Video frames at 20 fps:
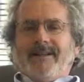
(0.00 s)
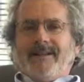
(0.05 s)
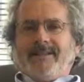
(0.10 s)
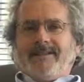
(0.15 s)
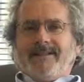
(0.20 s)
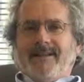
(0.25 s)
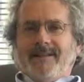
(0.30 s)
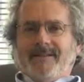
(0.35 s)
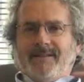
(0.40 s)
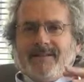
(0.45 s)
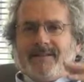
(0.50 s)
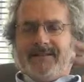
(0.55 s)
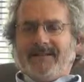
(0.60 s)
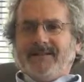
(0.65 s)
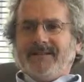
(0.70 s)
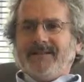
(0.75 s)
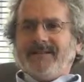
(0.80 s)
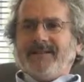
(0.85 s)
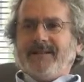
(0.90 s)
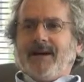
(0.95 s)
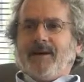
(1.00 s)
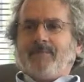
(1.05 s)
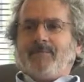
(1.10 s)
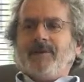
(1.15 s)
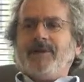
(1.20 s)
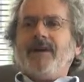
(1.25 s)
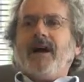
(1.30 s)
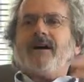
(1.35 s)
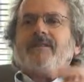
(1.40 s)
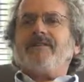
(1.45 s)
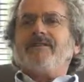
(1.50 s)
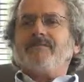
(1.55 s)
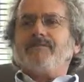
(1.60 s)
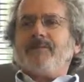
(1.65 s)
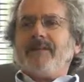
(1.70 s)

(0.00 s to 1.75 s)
it's that this is a productive